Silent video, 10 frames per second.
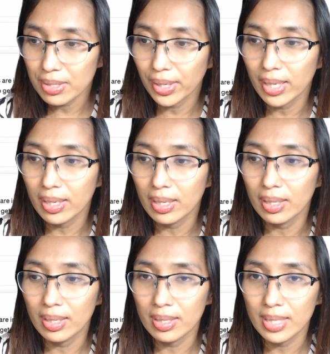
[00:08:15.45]
Grade
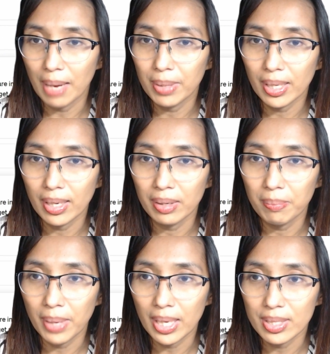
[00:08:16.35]
this applicant
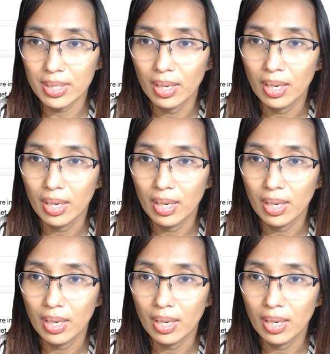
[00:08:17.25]
based